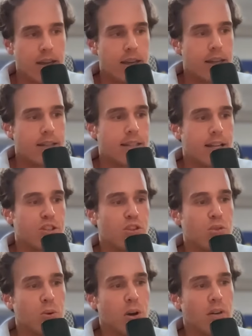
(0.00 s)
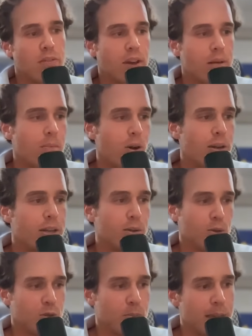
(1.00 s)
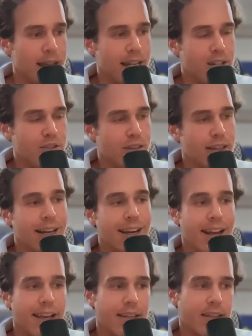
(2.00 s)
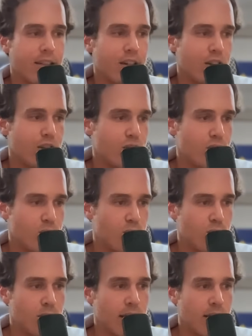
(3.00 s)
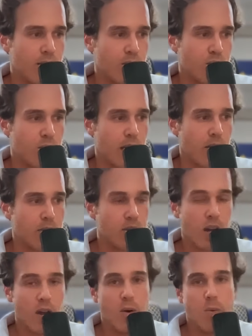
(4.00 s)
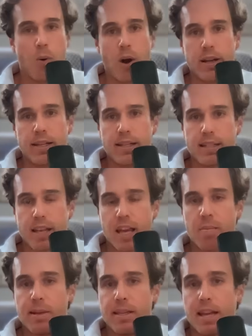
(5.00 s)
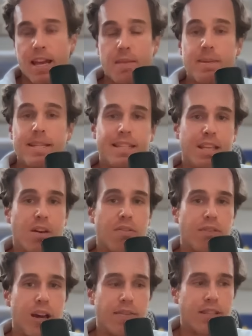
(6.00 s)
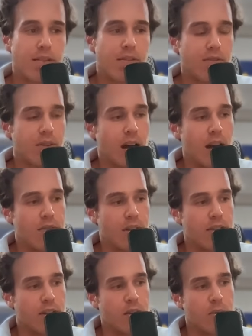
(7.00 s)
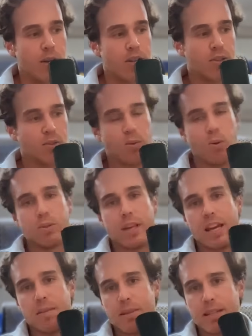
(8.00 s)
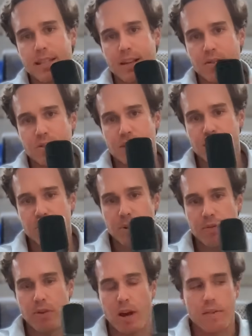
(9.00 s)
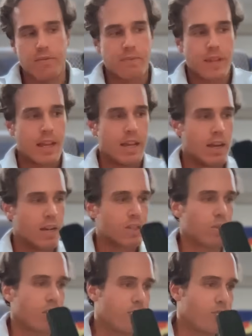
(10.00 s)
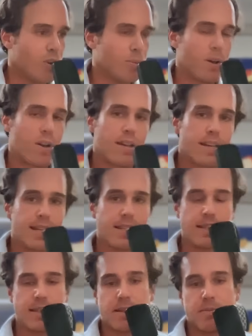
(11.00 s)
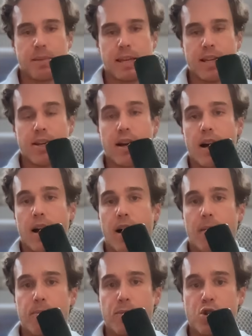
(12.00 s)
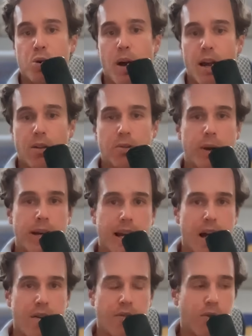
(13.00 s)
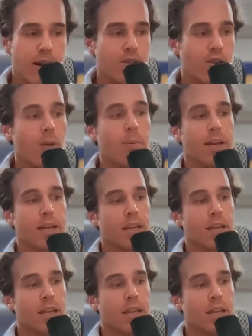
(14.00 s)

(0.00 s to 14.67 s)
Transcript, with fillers: is that two other molecules made it to the clinic, so to clinical trials. One is AB, ABCL 575, and the other one is called ABCL 635. So the former is being um, trialed right now for atopic